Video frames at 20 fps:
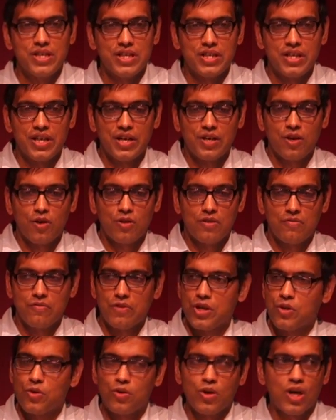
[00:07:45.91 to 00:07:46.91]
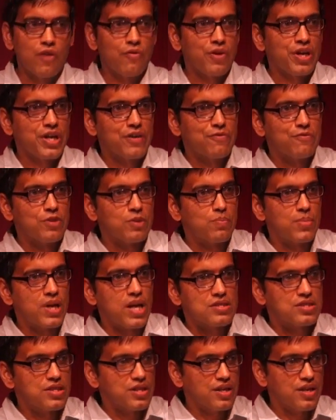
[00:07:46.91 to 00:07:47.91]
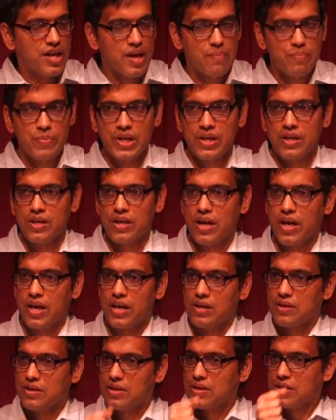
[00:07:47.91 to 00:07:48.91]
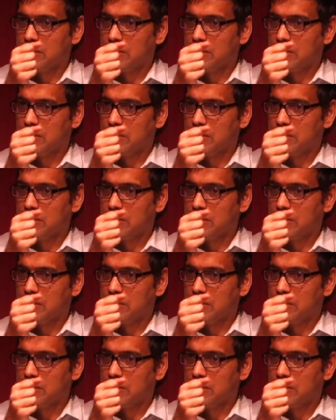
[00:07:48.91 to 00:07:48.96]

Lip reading: taking it out of the window, covering it with plastic wrapping and